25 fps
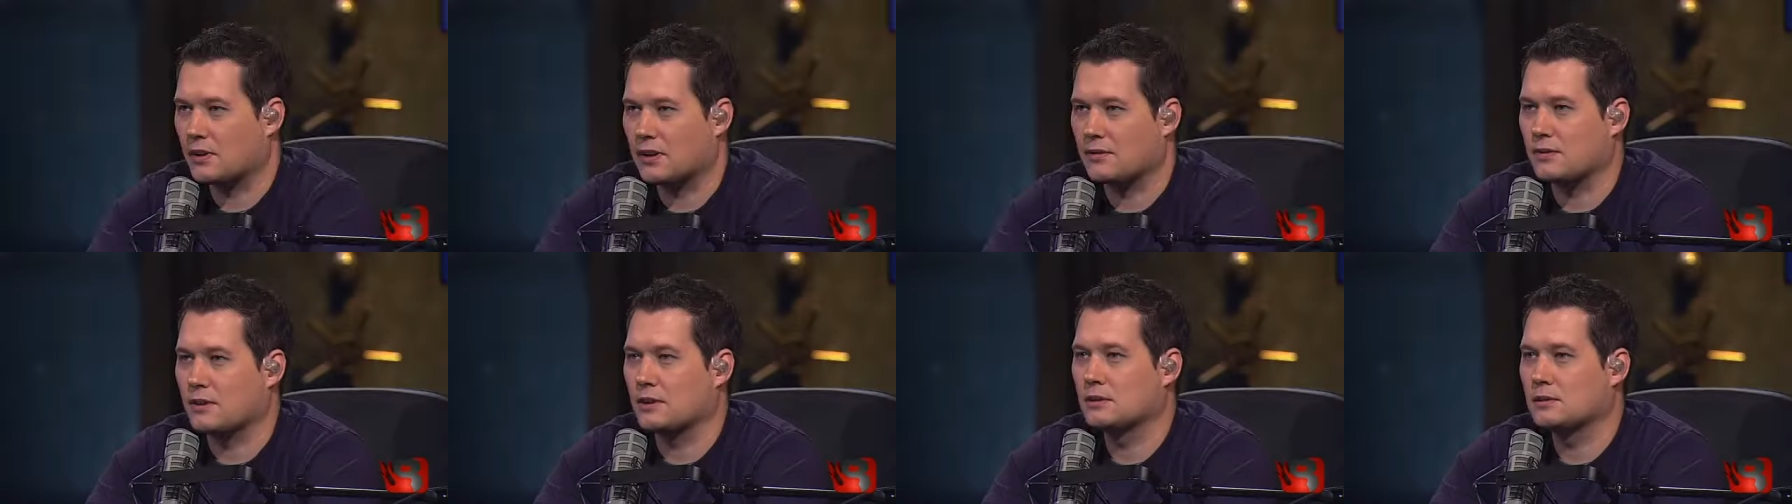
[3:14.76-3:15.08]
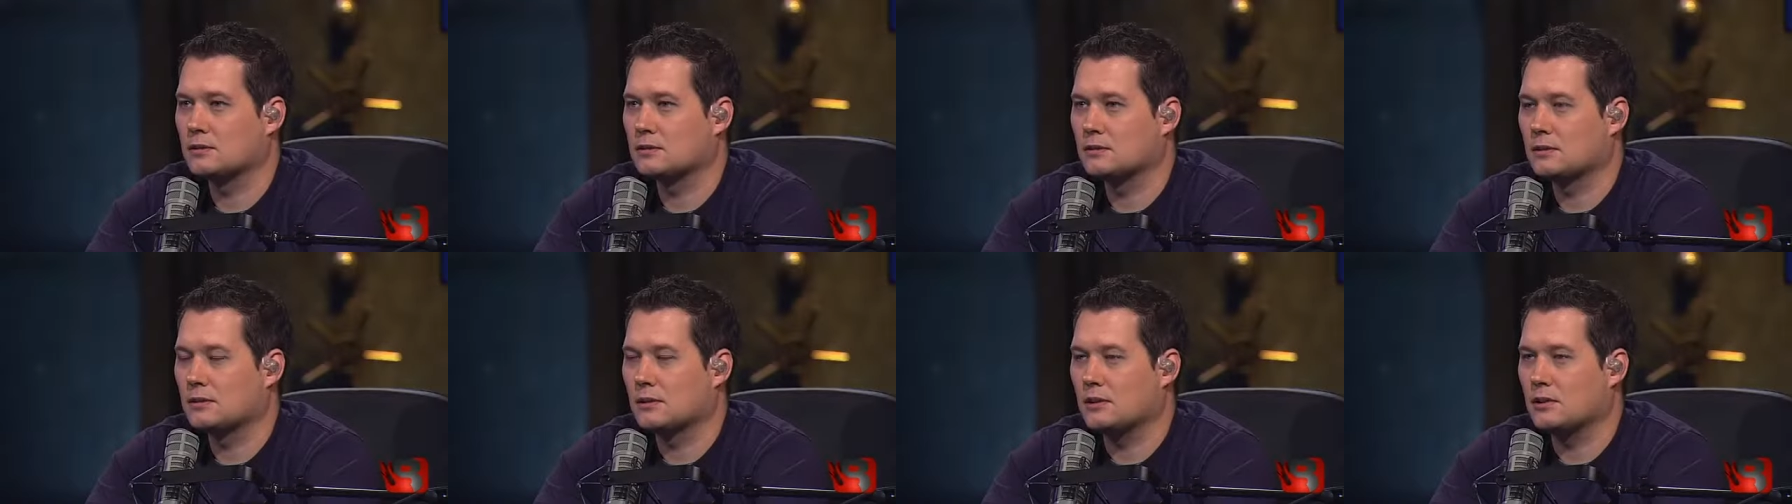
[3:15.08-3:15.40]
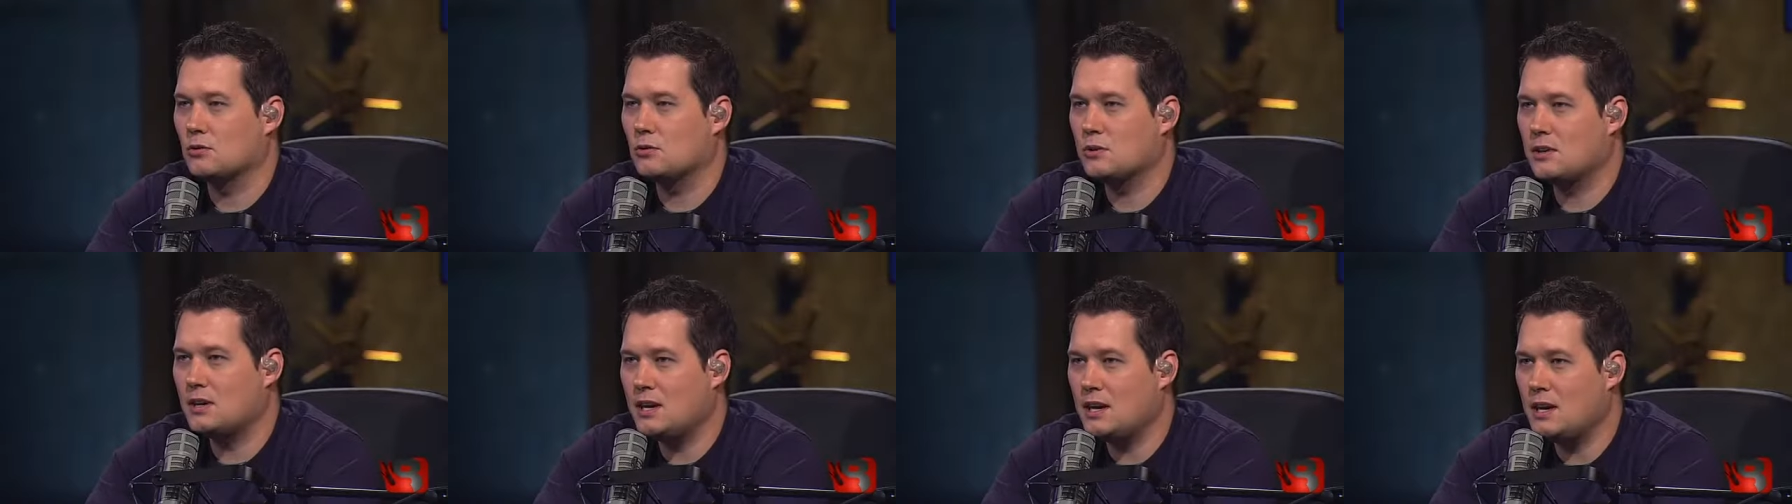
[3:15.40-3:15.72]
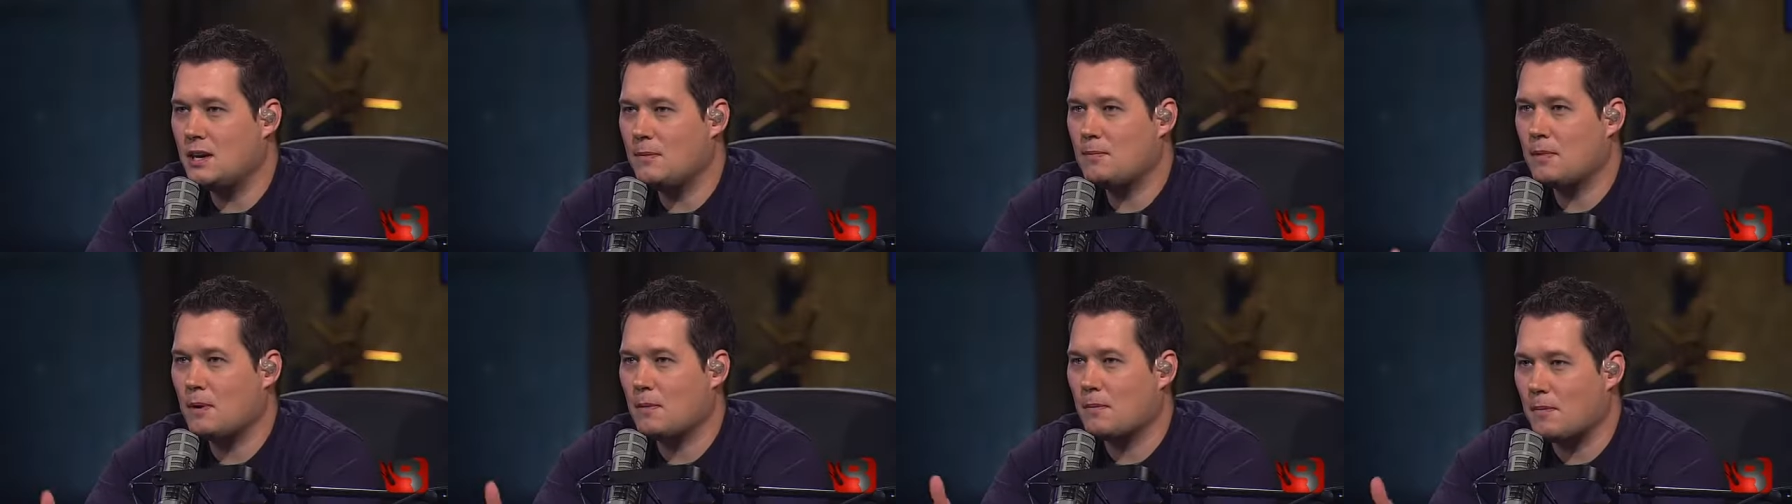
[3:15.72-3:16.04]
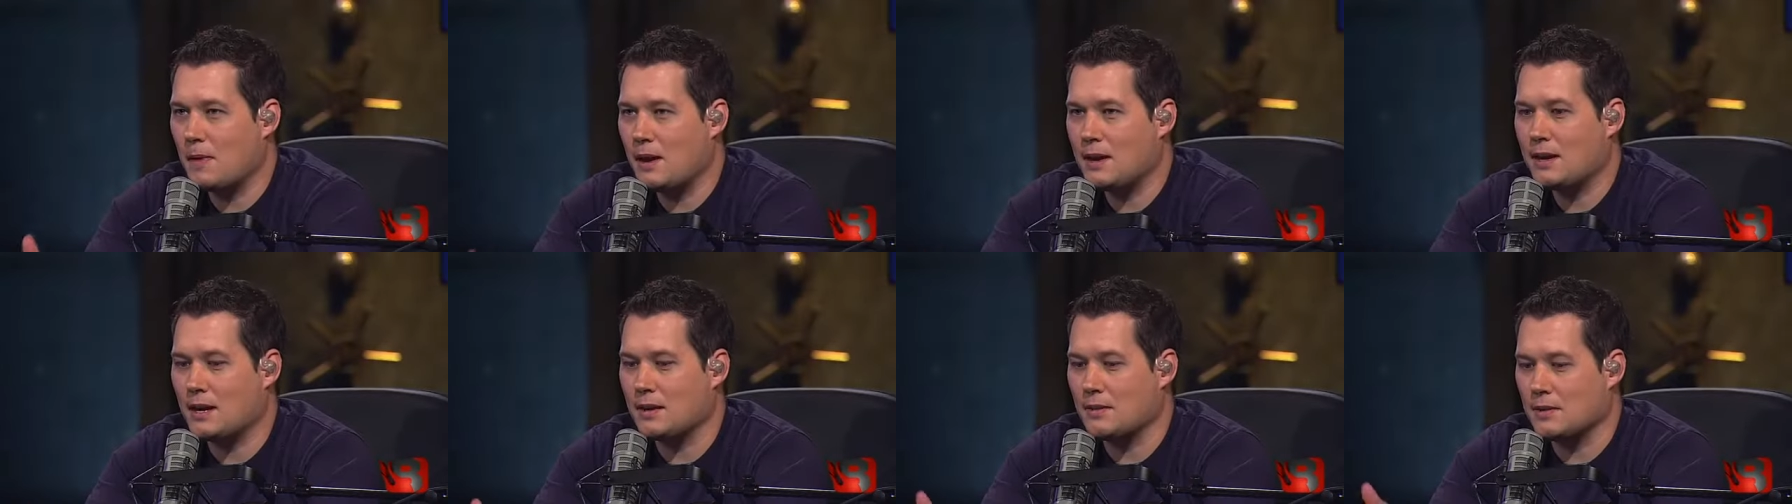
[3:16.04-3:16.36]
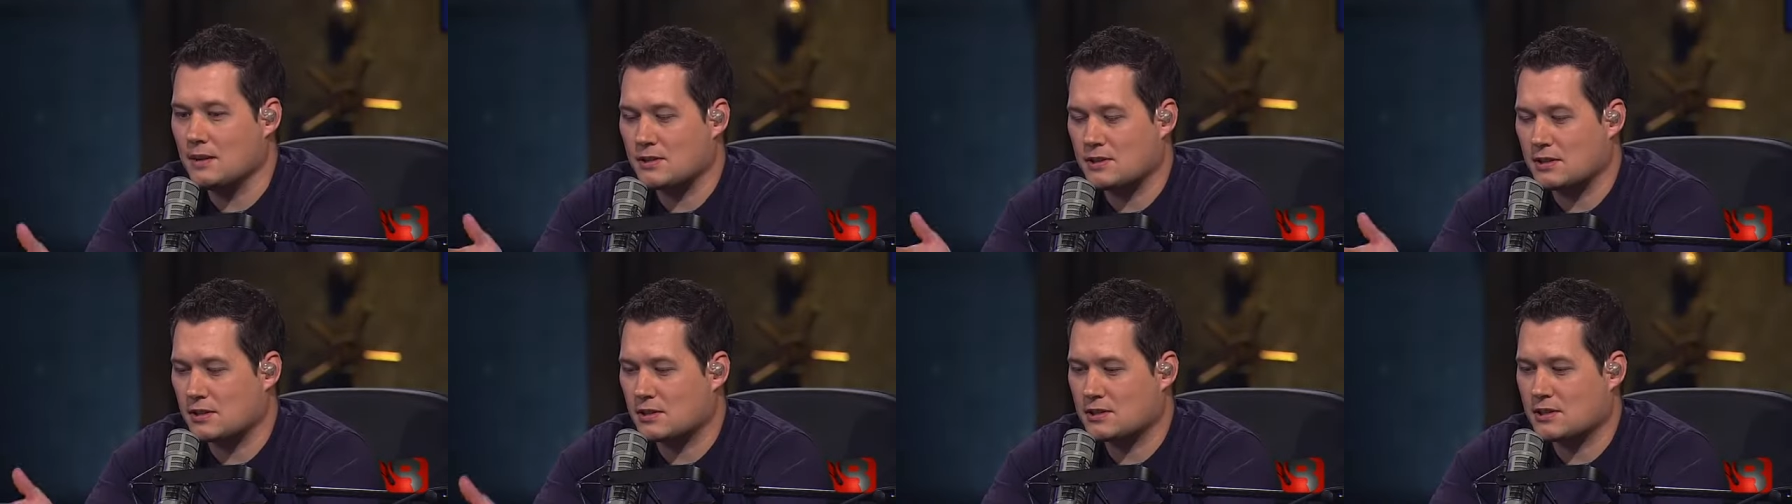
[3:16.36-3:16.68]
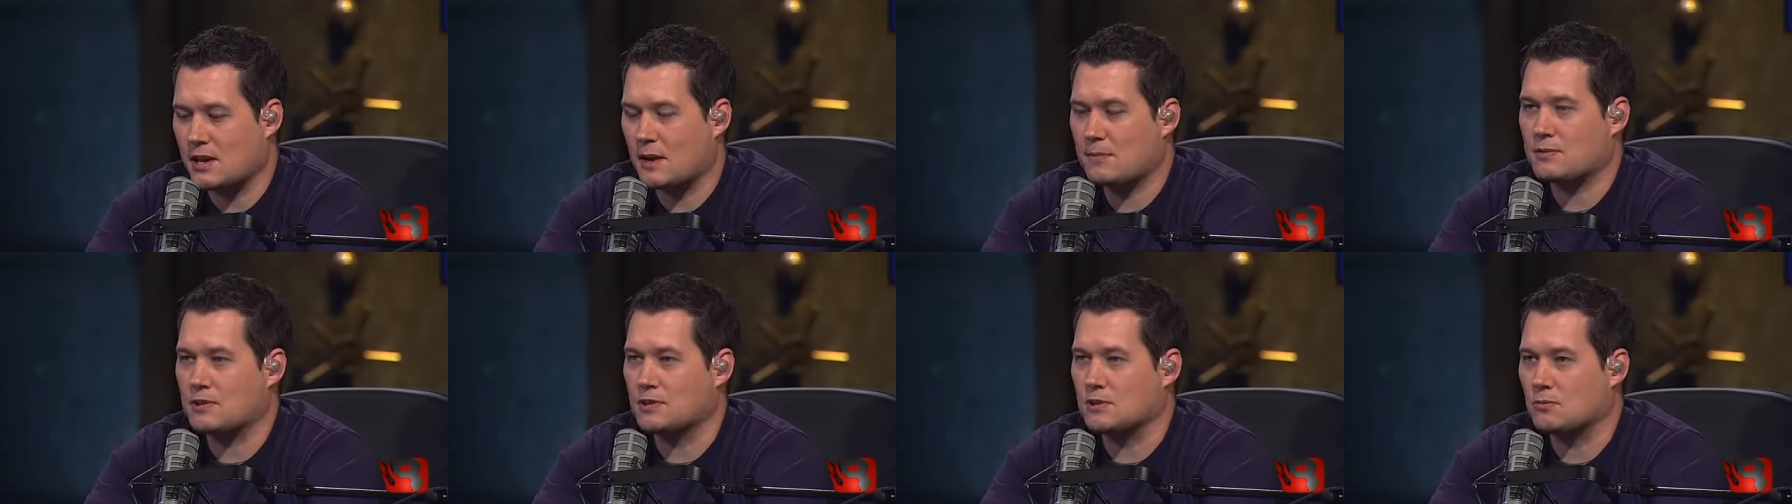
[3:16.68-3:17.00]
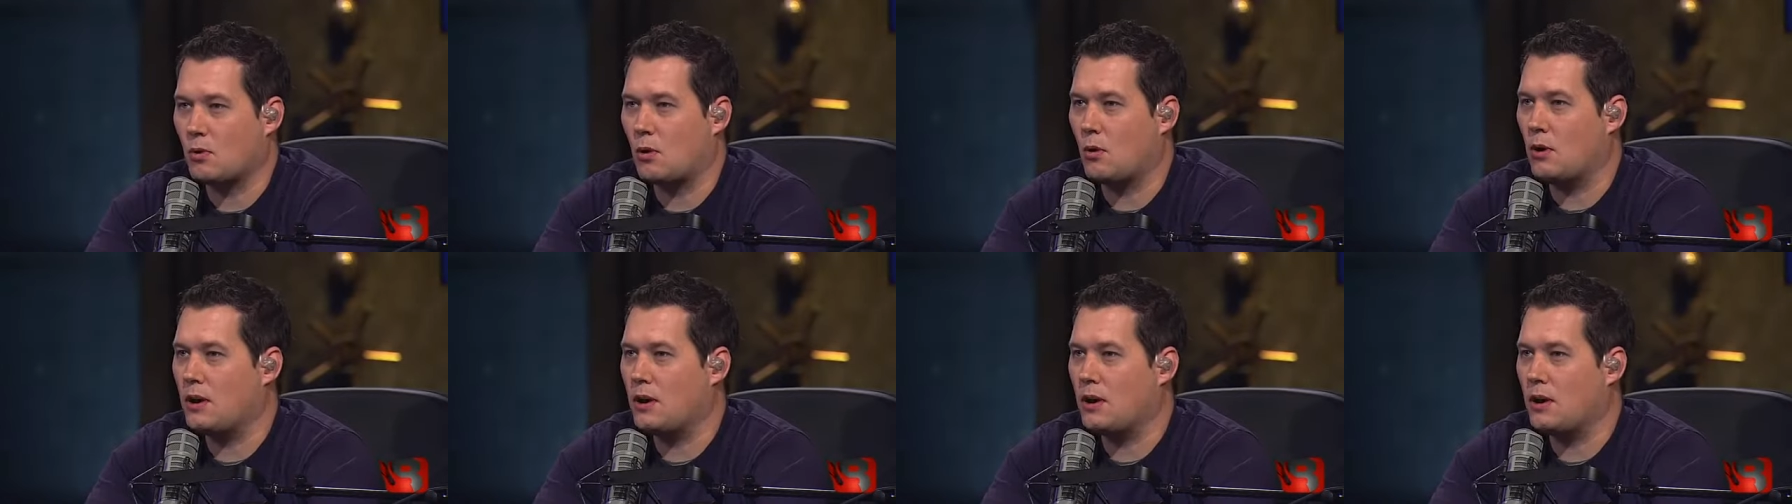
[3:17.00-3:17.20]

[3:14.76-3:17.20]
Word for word: forgiving you keep making these exceptions.